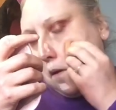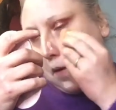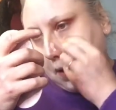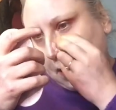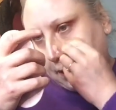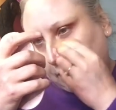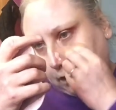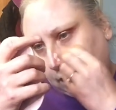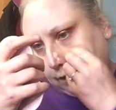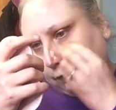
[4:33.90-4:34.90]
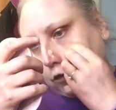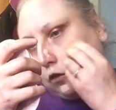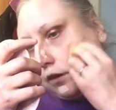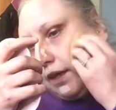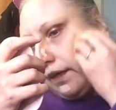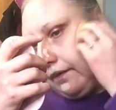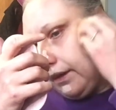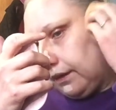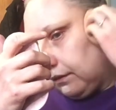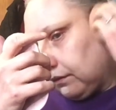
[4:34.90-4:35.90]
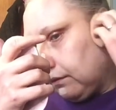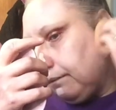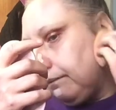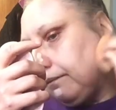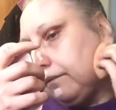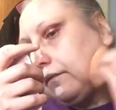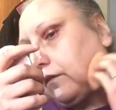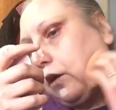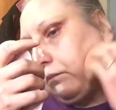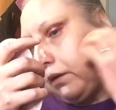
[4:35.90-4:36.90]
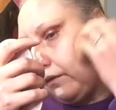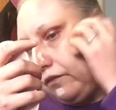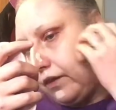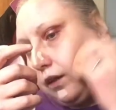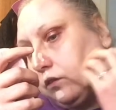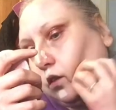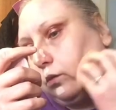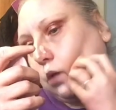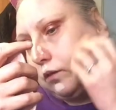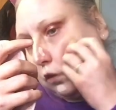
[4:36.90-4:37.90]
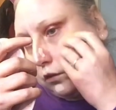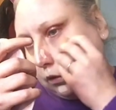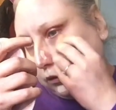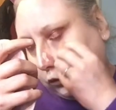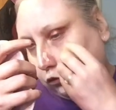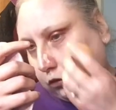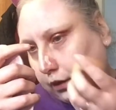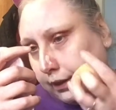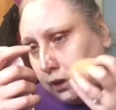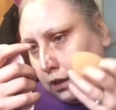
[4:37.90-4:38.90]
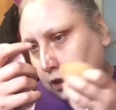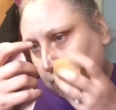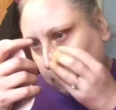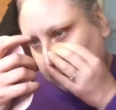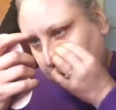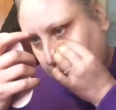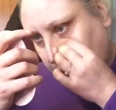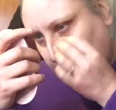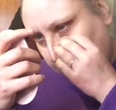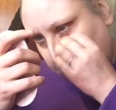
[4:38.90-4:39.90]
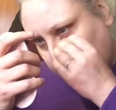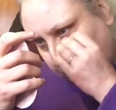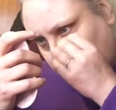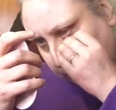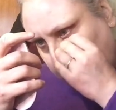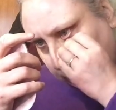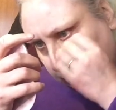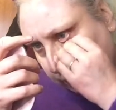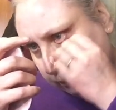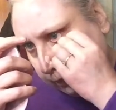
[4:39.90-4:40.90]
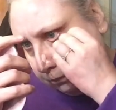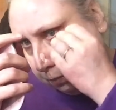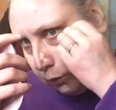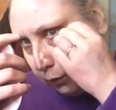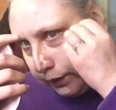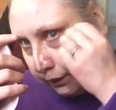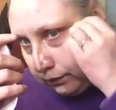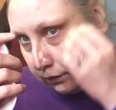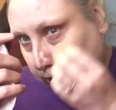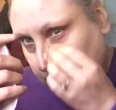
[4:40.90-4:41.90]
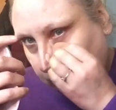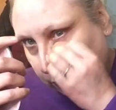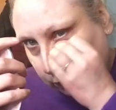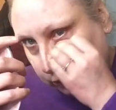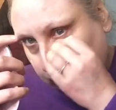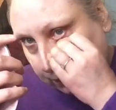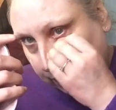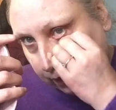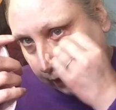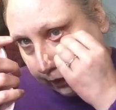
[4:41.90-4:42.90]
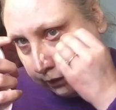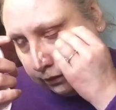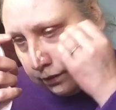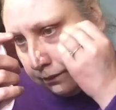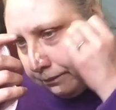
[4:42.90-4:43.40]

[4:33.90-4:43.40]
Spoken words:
and I've got to get this on my face, otherwise it's going to dry. So I go in with a point to go under my eyes.